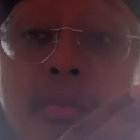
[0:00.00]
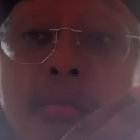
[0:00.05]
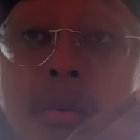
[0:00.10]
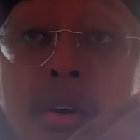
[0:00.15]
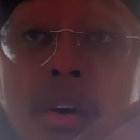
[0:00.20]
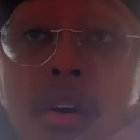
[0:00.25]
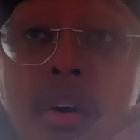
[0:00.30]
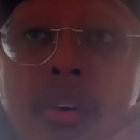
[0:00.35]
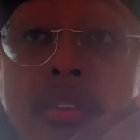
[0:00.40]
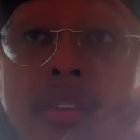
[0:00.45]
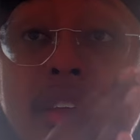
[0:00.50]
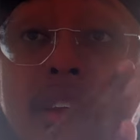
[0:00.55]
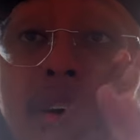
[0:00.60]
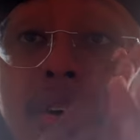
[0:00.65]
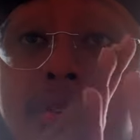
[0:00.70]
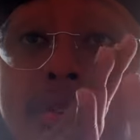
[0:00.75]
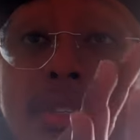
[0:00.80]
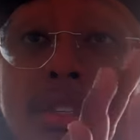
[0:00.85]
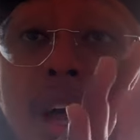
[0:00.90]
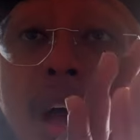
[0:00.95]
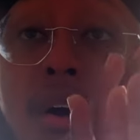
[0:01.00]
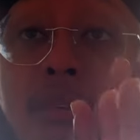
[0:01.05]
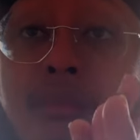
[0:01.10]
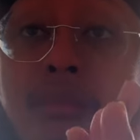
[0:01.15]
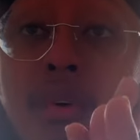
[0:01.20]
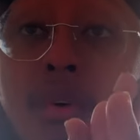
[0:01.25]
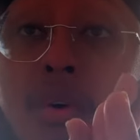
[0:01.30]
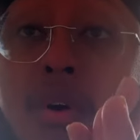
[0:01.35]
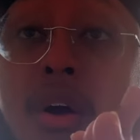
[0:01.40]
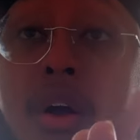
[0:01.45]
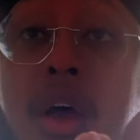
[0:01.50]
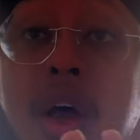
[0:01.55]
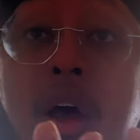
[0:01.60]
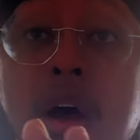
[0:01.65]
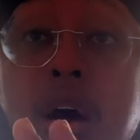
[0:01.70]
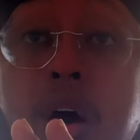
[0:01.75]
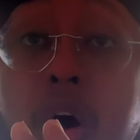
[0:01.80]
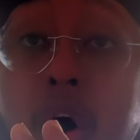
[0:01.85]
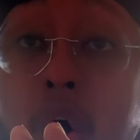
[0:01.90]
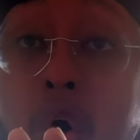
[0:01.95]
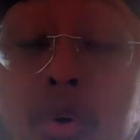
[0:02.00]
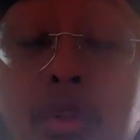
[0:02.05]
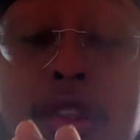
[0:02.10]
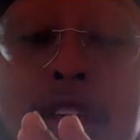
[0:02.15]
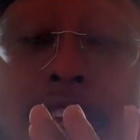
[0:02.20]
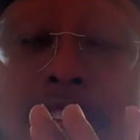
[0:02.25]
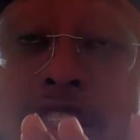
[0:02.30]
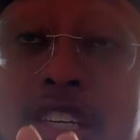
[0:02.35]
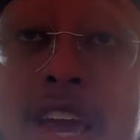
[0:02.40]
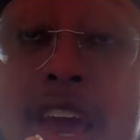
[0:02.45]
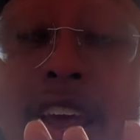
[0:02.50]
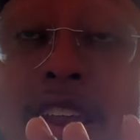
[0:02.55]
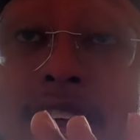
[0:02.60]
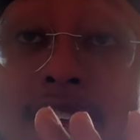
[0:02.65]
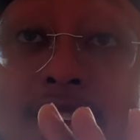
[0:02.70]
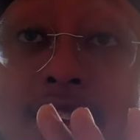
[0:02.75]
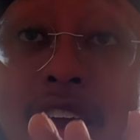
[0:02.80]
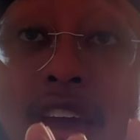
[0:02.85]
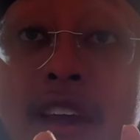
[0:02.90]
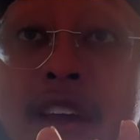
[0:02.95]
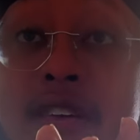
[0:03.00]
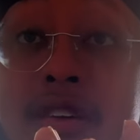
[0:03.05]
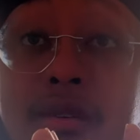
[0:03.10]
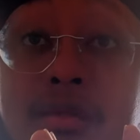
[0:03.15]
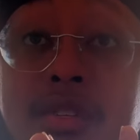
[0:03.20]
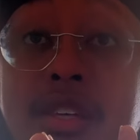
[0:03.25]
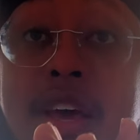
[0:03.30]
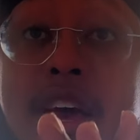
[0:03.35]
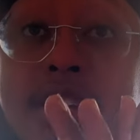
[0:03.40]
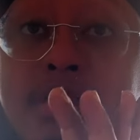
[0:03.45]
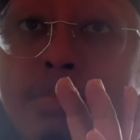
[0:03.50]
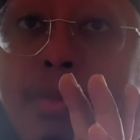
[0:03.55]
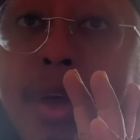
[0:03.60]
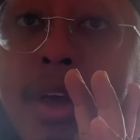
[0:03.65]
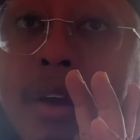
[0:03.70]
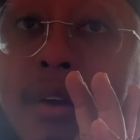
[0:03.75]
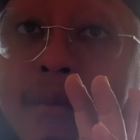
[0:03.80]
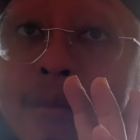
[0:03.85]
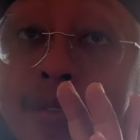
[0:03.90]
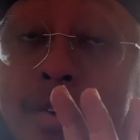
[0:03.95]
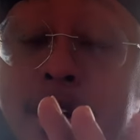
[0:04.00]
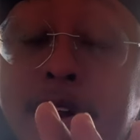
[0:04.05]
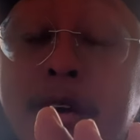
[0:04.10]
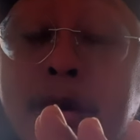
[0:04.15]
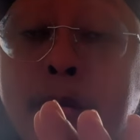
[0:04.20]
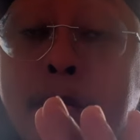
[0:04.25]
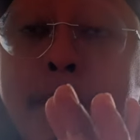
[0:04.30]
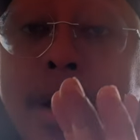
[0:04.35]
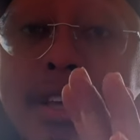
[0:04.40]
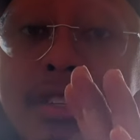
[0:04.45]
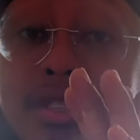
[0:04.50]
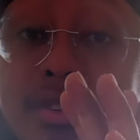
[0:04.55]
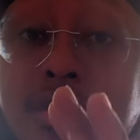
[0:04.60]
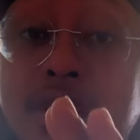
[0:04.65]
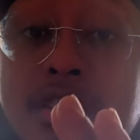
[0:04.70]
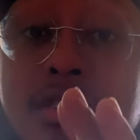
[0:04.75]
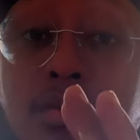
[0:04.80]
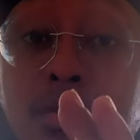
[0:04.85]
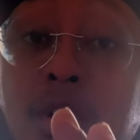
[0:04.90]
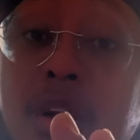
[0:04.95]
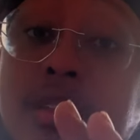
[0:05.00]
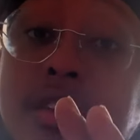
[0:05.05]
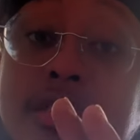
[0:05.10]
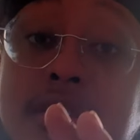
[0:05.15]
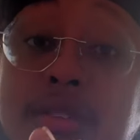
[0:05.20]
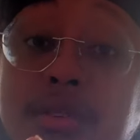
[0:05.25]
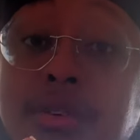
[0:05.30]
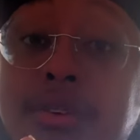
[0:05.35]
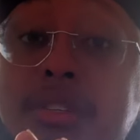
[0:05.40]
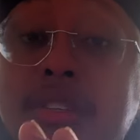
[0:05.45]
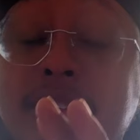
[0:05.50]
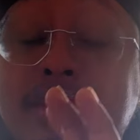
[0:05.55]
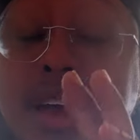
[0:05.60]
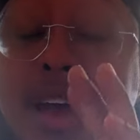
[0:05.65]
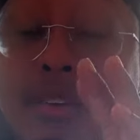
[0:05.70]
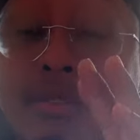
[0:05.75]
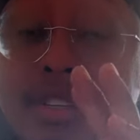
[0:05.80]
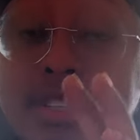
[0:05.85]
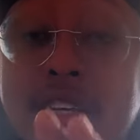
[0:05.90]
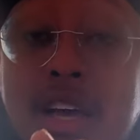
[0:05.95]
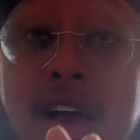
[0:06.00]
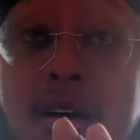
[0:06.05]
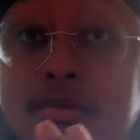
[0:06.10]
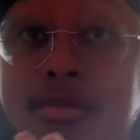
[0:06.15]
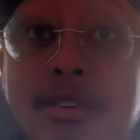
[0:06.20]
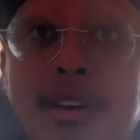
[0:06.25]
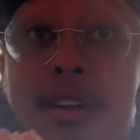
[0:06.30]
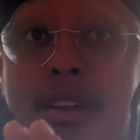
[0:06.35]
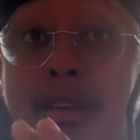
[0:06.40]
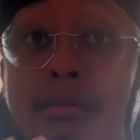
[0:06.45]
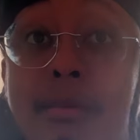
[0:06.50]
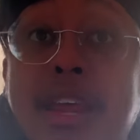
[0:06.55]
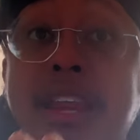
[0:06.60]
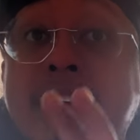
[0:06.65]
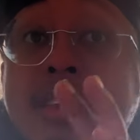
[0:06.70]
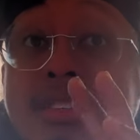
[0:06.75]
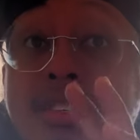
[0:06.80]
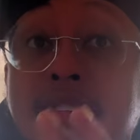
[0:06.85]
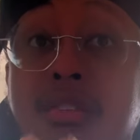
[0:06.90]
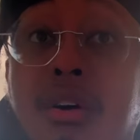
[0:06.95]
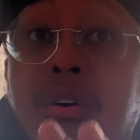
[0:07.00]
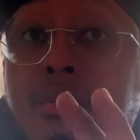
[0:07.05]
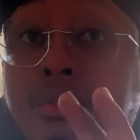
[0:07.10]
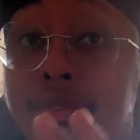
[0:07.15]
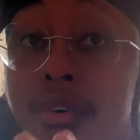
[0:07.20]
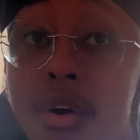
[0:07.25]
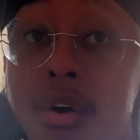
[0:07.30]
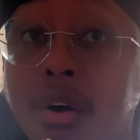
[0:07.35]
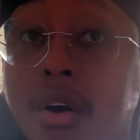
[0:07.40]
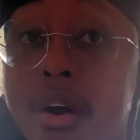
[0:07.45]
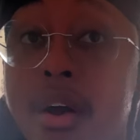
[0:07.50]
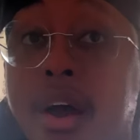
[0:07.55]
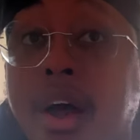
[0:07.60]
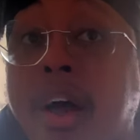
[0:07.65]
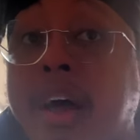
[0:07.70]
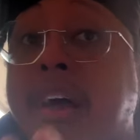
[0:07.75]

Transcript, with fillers: McCarthy. Those top 4 Only Jaden Daniels has been confirmed by trustworthy sources that have a top 30 meeting so far.